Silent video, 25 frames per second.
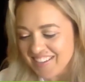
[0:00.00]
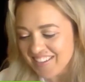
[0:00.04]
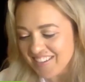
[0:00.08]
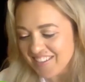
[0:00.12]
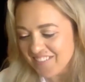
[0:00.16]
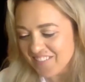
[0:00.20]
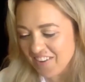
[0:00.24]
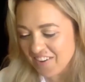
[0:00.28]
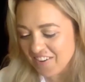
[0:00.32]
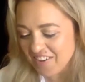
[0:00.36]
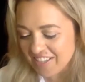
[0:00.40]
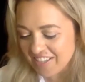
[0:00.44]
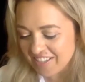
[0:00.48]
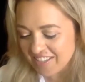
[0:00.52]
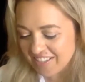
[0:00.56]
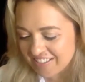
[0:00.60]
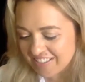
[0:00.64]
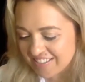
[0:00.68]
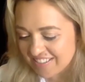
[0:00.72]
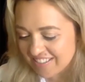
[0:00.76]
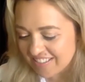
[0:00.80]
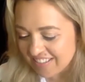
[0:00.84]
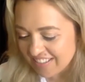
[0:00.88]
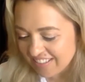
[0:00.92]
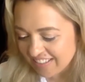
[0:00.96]
Very
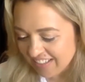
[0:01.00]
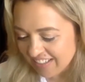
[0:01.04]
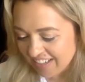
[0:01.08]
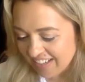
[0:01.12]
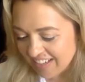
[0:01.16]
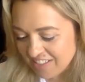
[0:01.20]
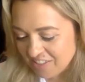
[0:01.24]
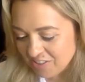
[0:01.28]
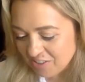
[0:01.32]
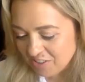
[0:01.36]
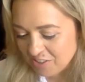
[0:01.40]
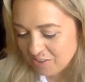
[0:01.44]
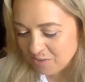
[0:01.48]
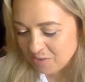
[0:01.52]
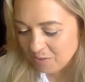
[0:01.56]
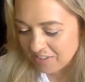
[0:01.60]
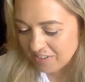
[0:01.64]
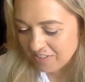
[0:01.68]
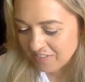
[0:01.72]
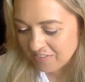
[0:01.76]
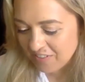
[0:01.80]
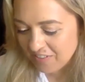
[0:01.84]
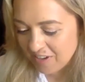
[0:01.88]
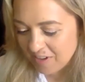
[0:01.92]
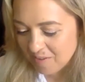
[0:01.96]
good. And you're sort
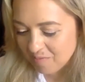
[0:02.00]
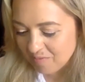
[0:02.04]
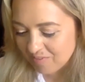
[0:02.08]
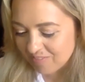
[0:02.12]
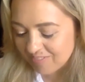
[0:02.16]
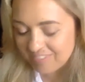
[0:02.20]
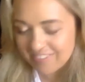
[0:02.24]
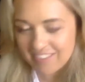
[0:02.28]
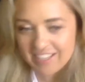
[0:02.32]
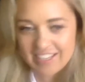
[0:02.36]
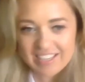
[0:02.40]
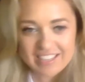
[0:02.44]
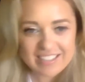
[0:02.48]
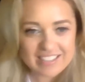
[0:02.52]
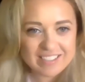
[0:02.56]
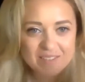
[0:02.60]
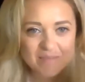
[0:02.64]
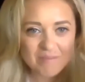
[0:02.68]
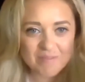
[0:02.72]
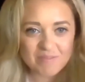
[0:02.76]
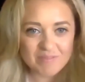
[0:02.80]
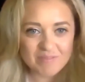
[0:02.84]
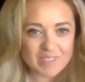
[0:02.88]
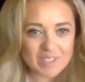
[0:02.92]
of like some,